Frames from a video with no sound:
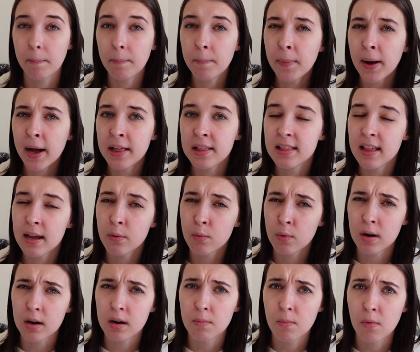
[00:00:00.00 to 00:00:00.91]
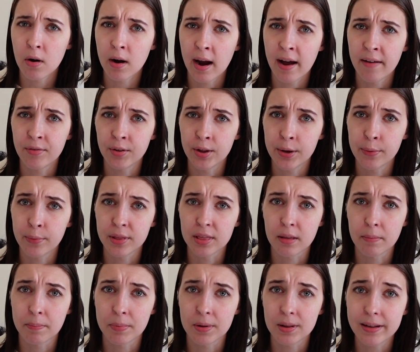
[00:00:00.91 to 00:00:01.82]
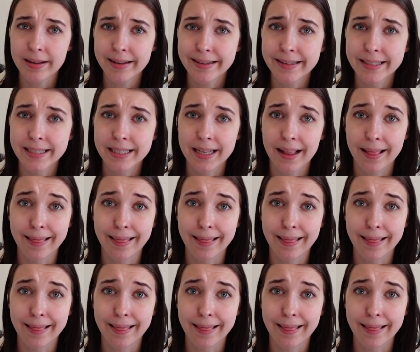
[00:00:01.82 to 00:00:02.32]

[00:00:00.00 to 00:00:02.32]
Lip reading: But they work more heavily with the police.